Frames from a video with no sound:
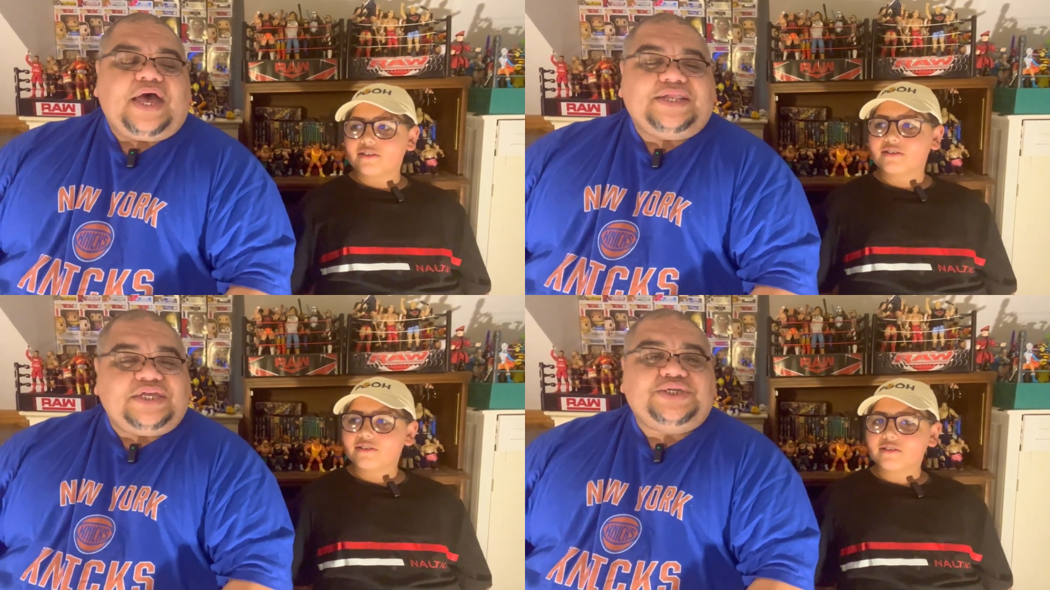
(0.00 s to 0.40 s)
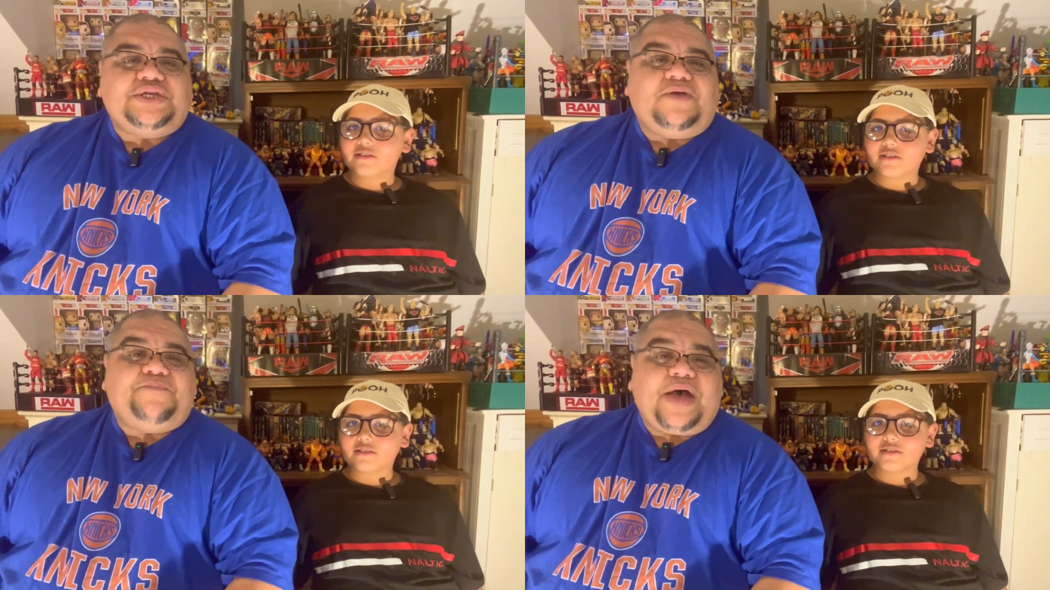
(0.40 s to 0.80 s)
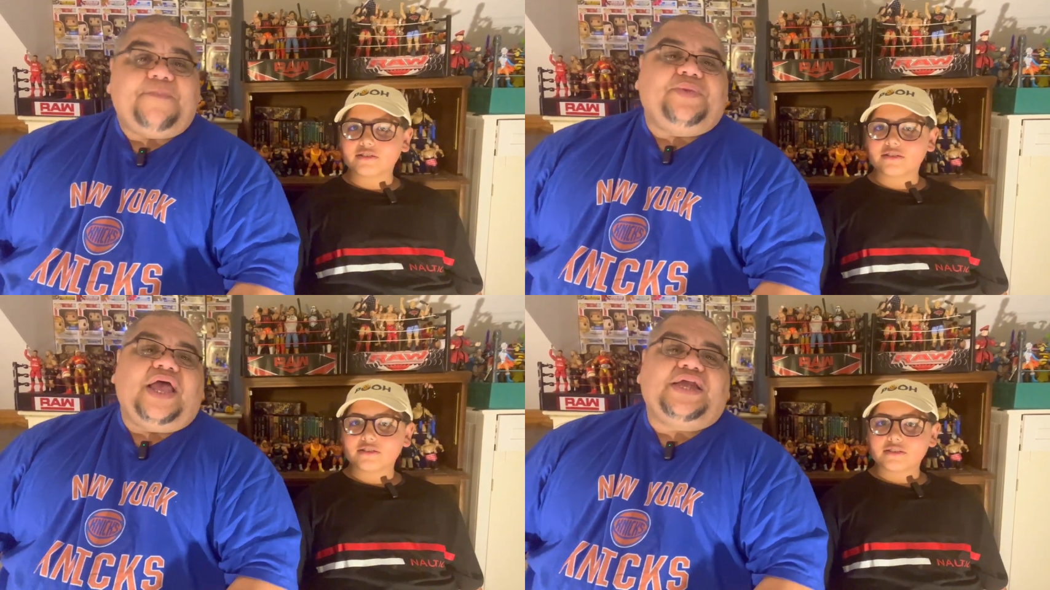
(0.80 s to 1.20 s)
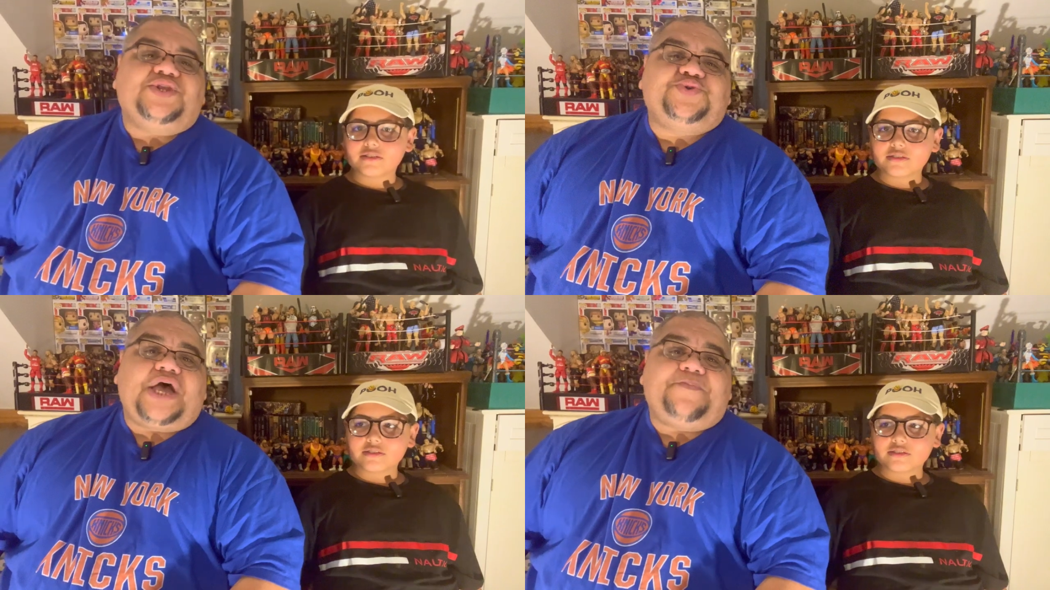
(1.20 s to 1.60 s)
Speaker 1: edition of Pop Lock and
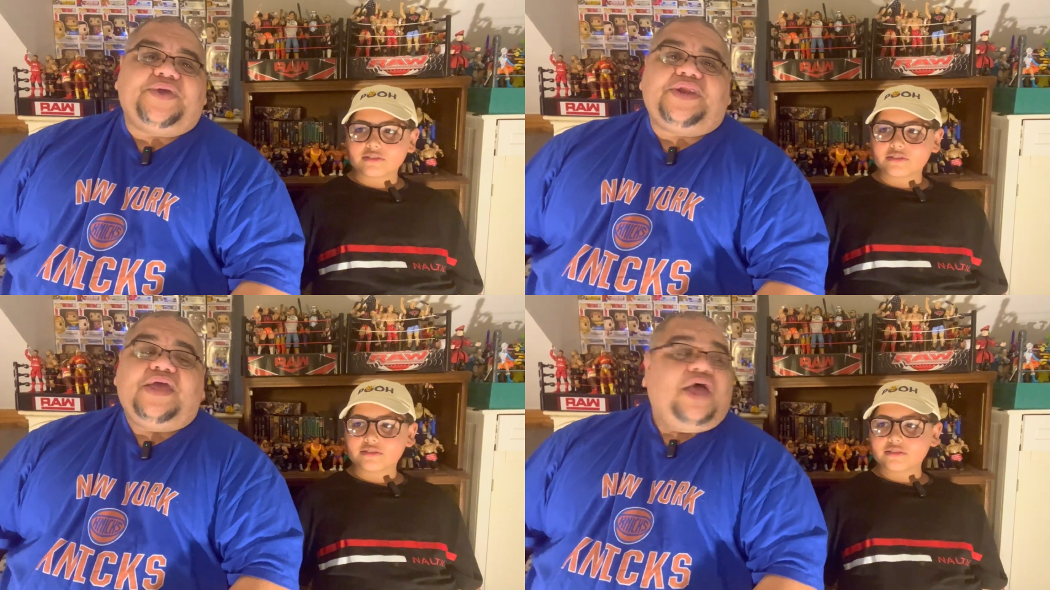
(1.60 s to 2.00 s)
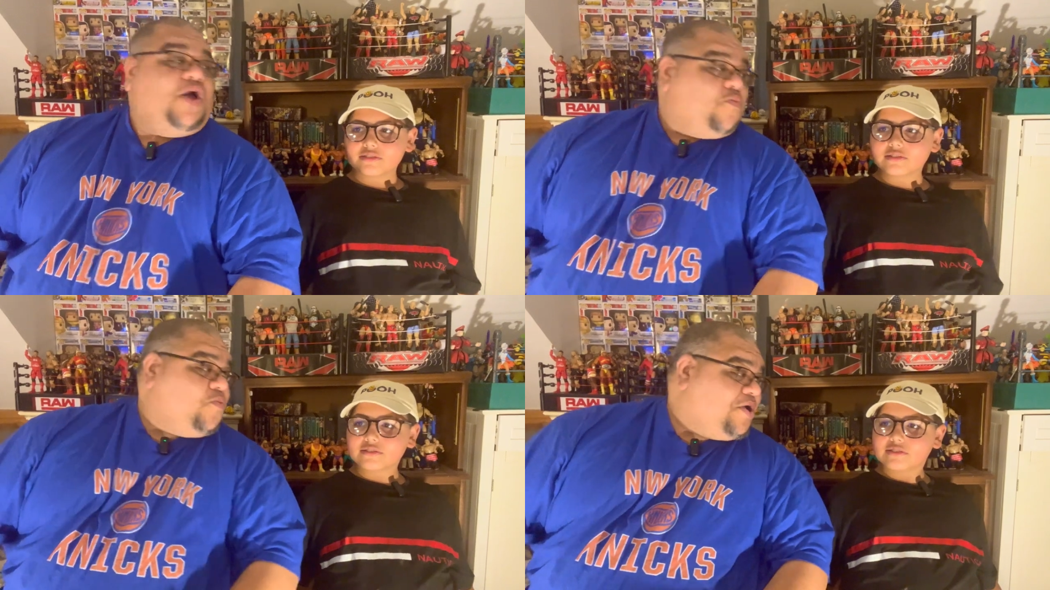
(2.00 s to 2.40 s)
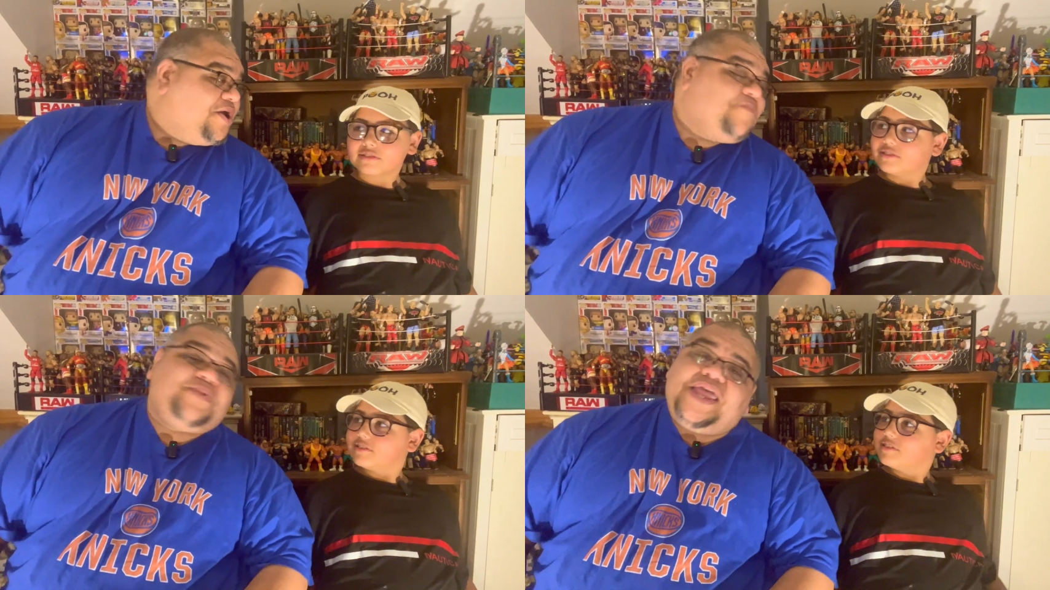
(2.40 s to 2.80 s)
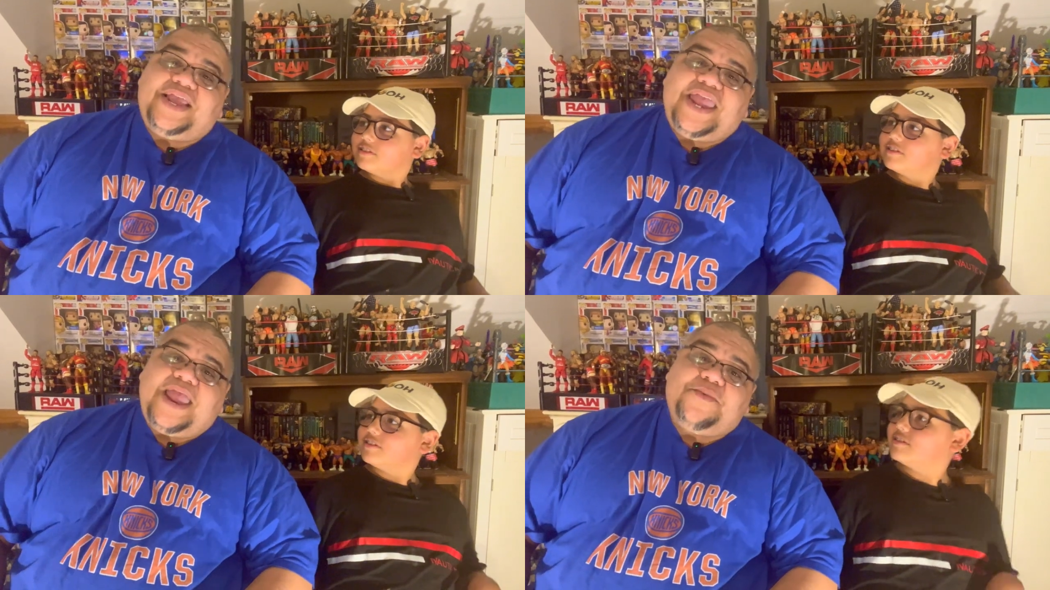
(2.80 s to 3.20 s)
Drop It. We're gonna play a
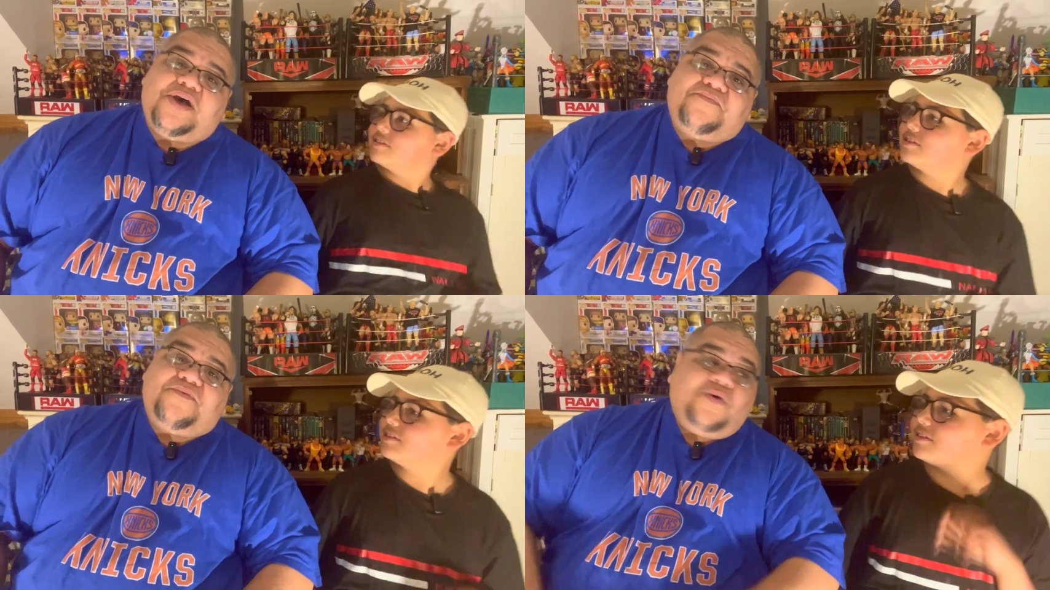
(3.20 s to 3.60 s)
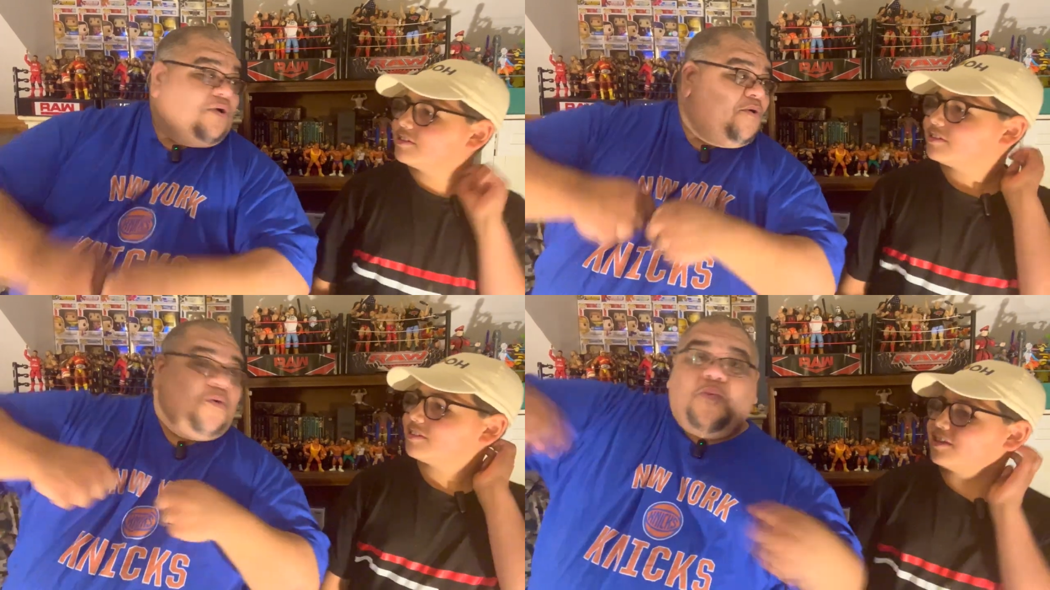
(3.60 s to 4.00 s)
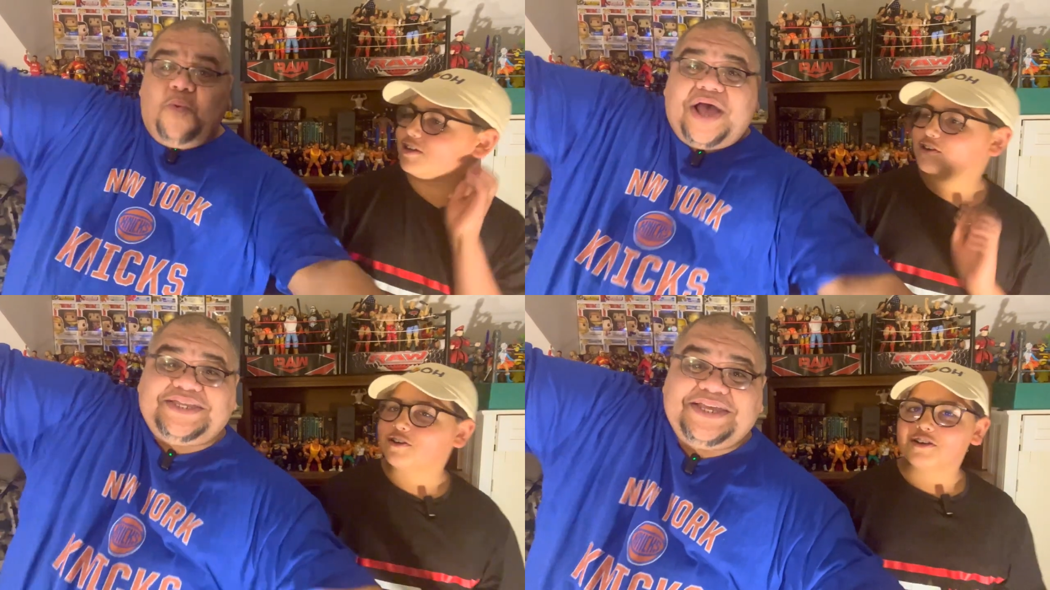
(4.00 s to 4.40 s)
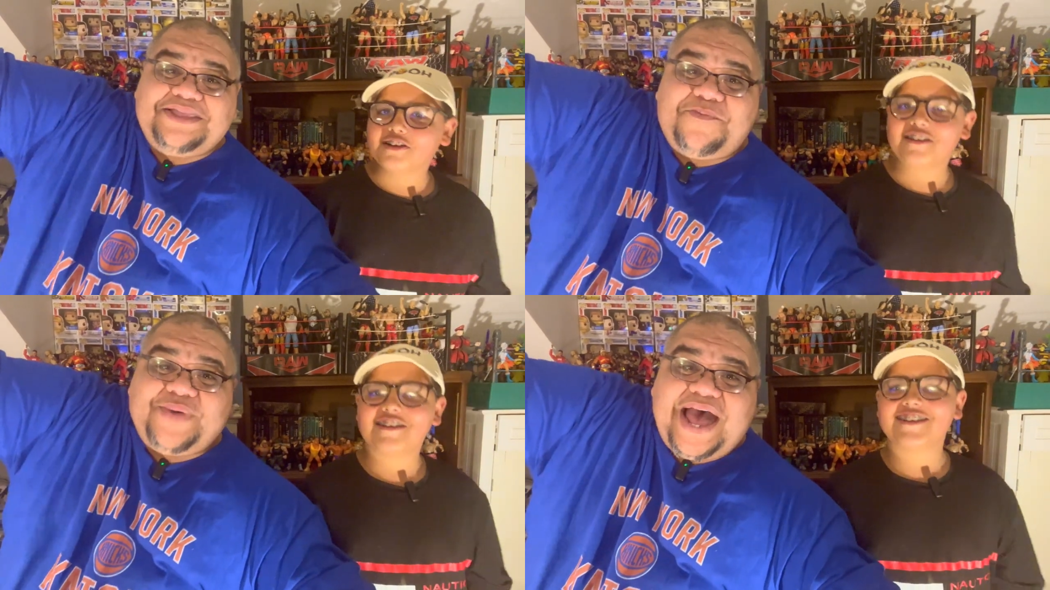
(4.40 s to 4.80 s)
game of What's in
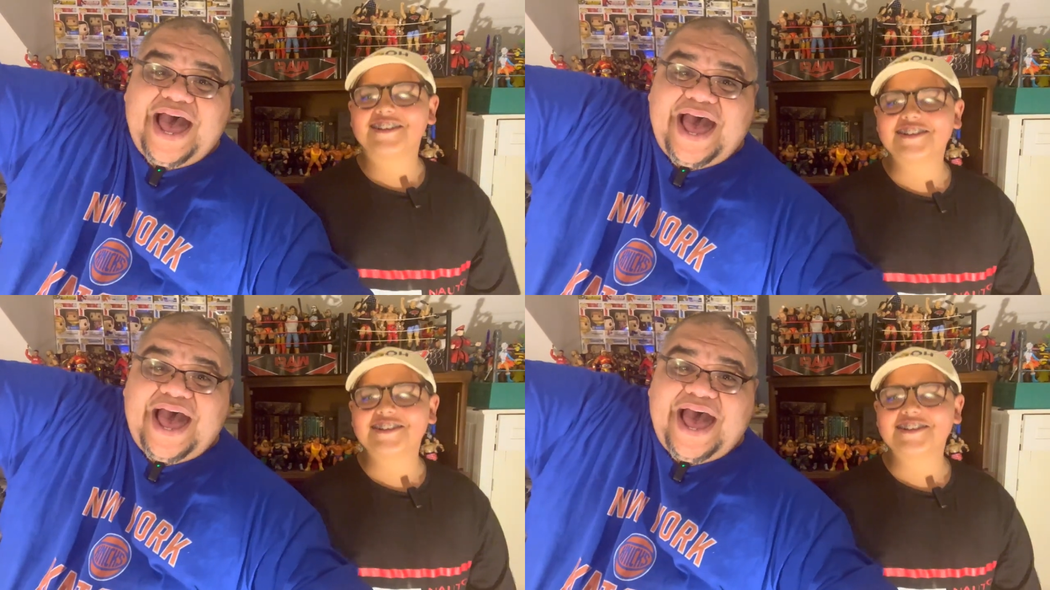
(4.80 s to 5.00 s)
the Box?